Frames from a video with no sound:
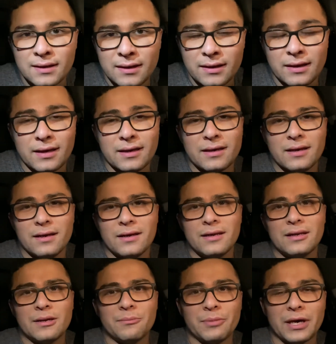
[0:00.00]
And
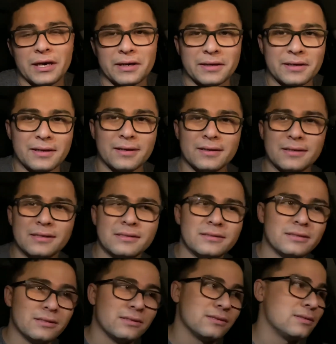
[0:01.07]
I'm back.
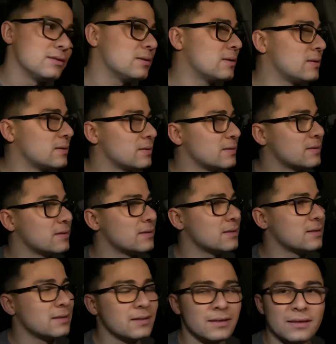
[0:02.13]
So
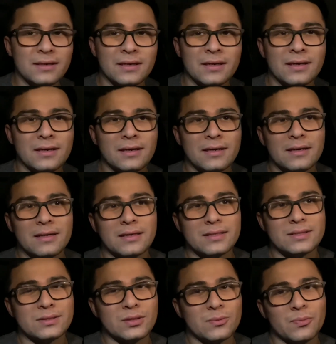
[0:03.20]
this
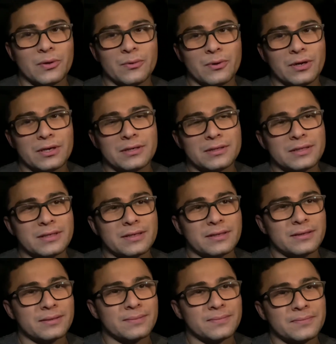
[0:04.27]
no pre-workout
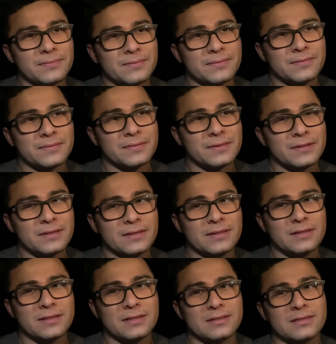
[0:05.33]
thing
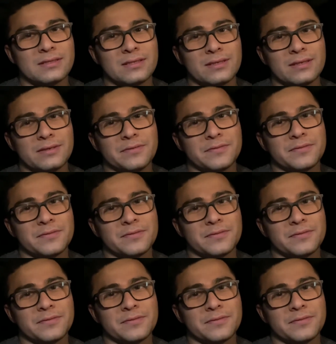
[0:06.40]
is tough.